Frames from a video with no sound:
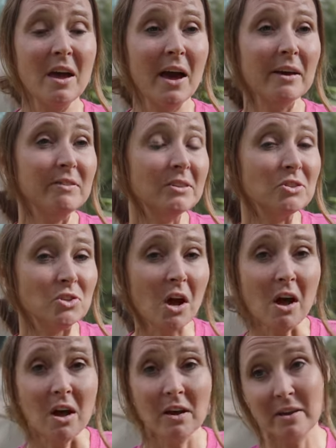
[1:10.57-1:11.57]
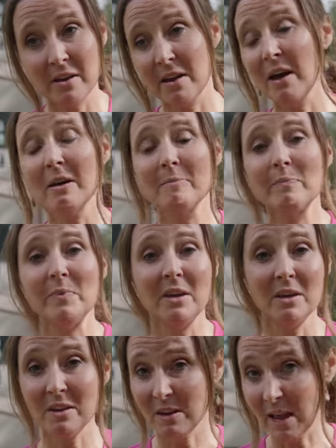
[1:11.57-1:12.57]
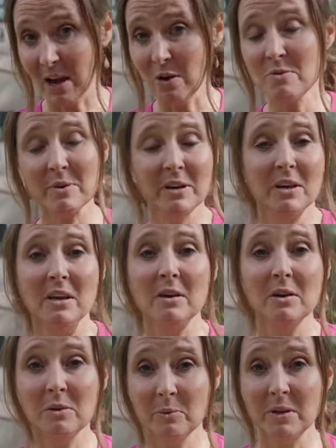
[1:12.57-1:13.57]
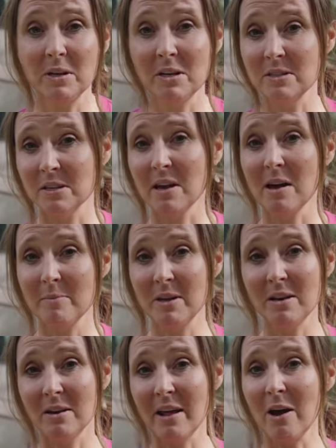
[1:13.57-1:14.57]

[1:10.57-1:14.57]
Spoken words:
having the dog come in and out when he would need to come in and